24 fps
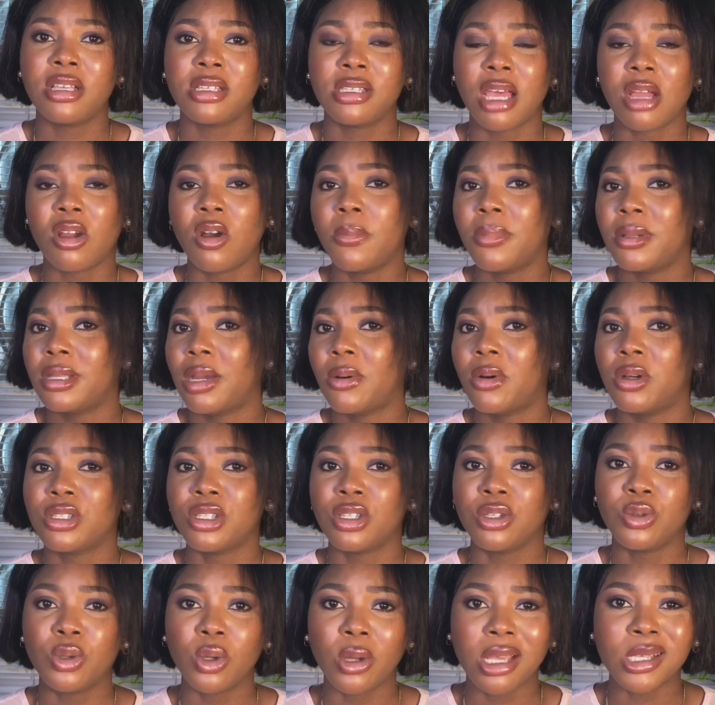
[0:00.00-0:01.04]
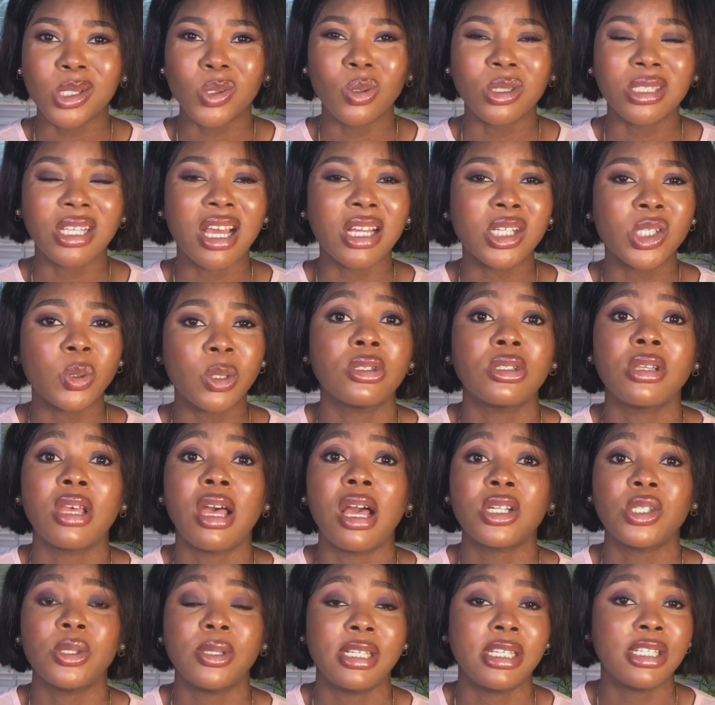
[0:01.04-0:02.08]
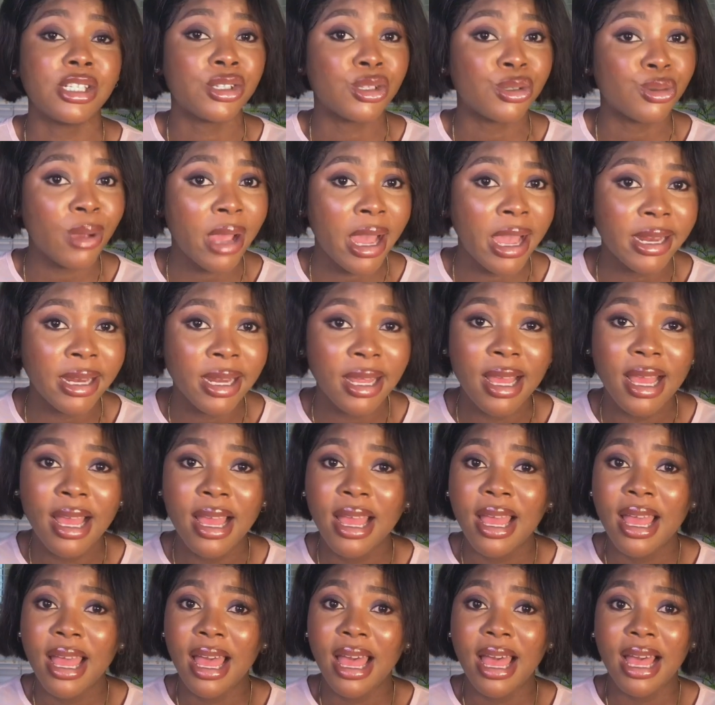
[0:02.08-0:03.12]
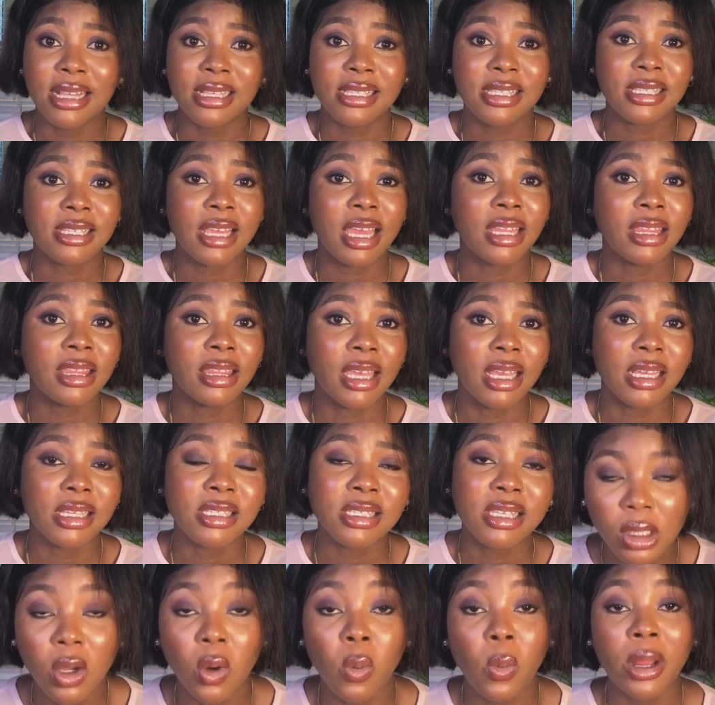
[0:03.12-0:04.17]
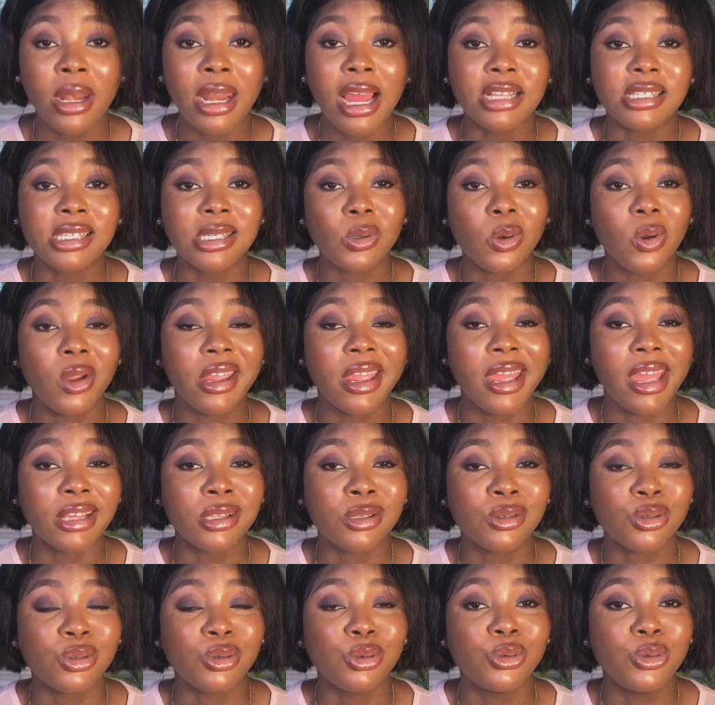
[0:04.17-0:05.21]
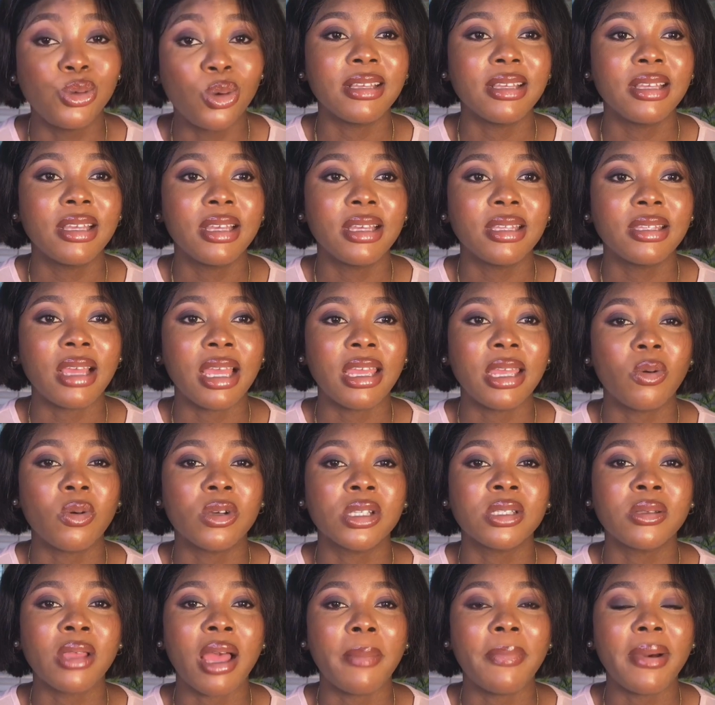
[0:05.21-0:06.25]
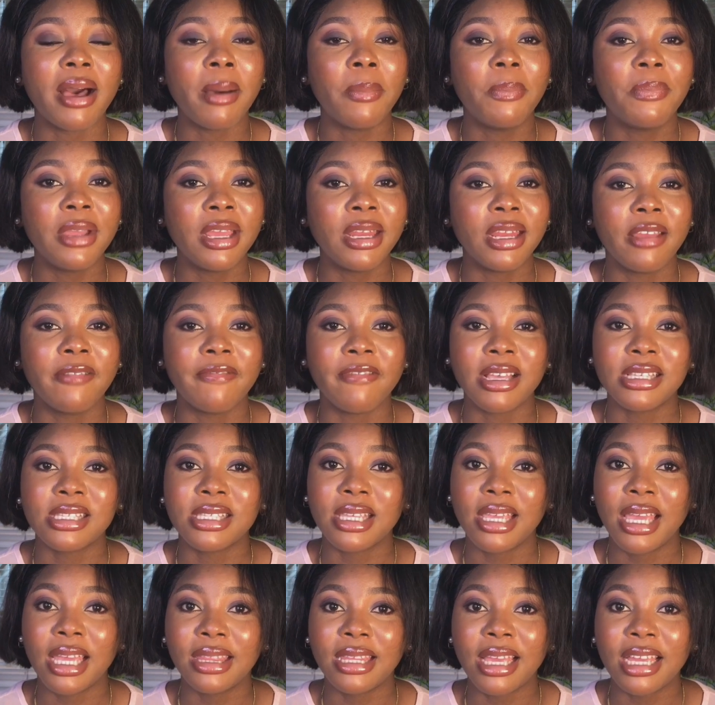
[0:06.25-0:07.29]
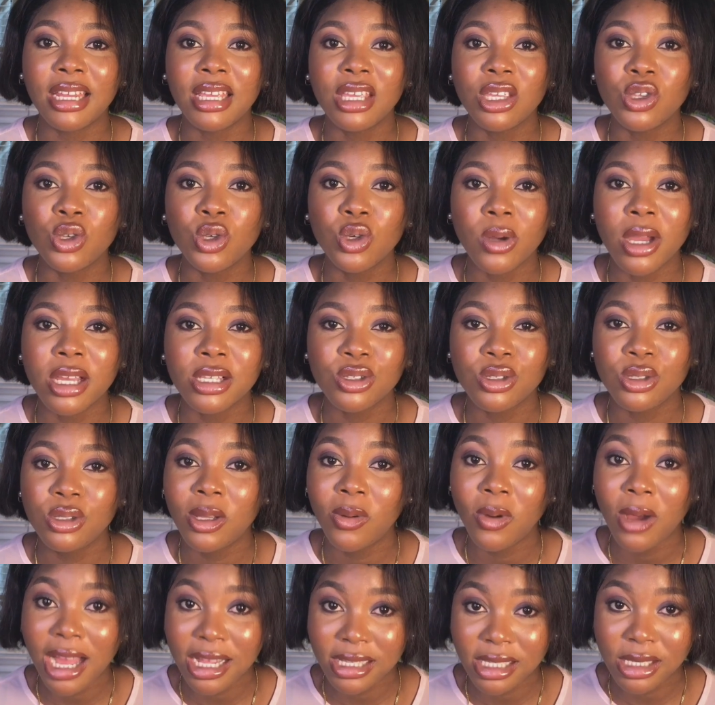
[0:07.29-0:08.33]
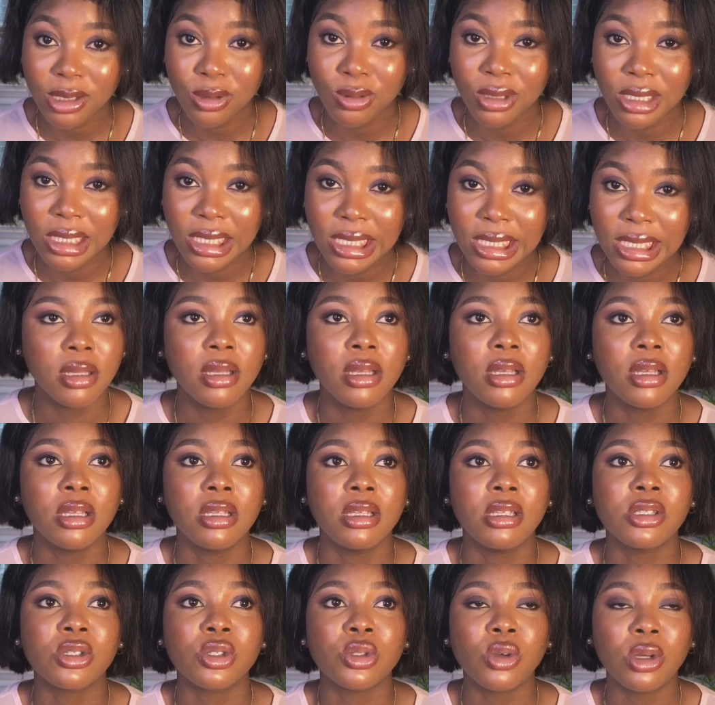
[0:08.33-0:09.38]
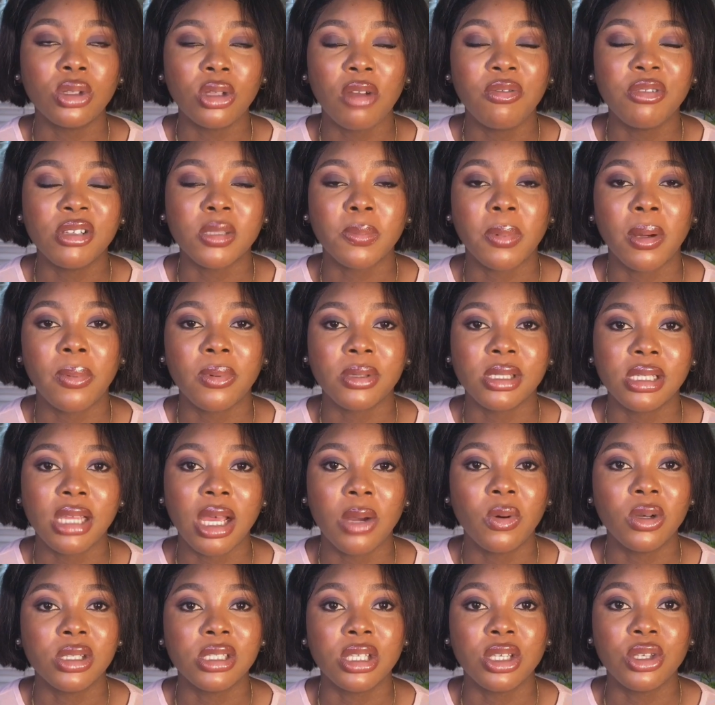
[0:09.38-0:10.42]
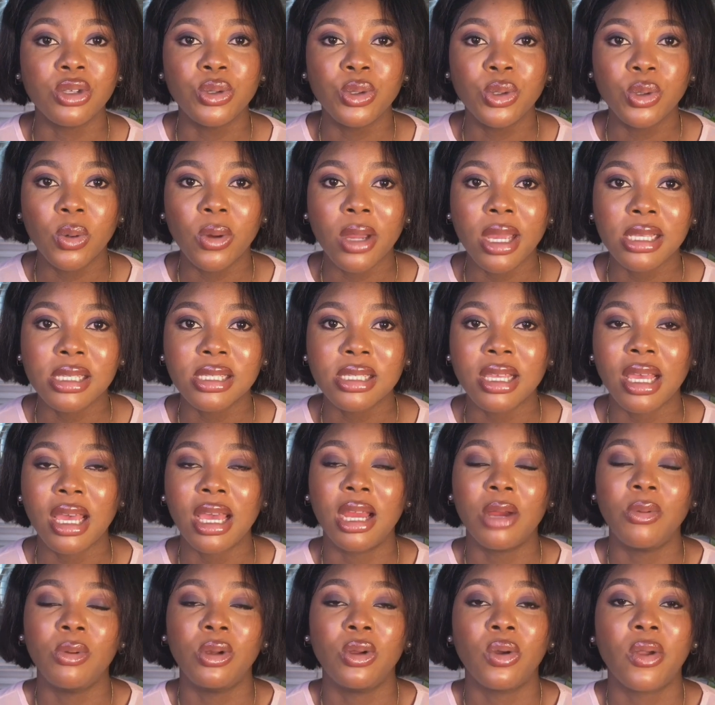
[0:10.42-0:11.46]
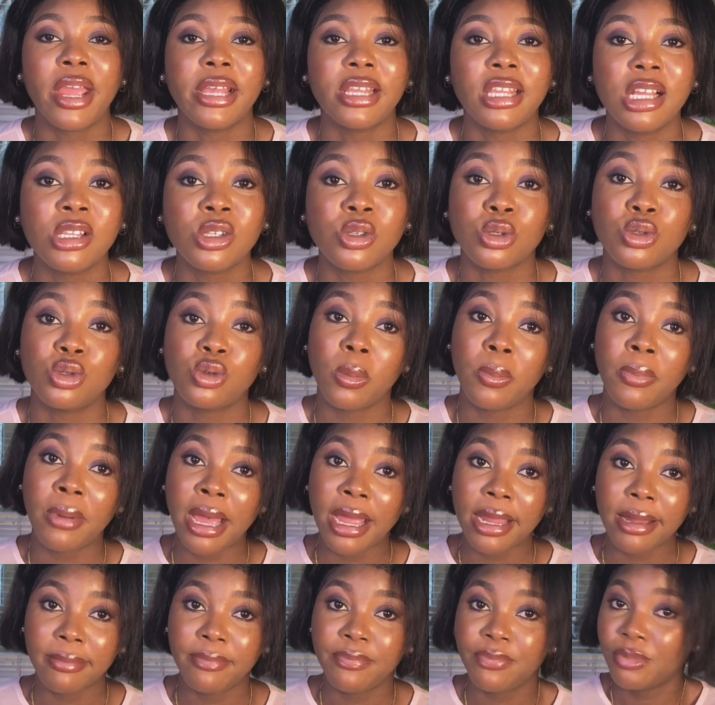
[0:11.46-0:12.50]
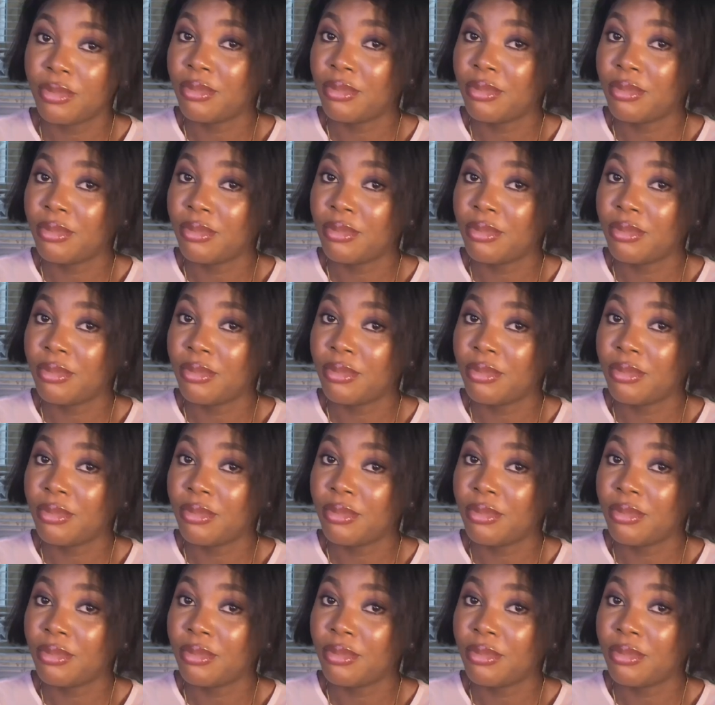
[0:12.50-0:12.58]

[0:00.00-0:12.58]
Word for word: His company that was in US was actually, actually tried and sentenced. When Atiku gets to know that he was about being investigated in US. You know Atiku did? He sold off his property that was in US and relocated to Dubai.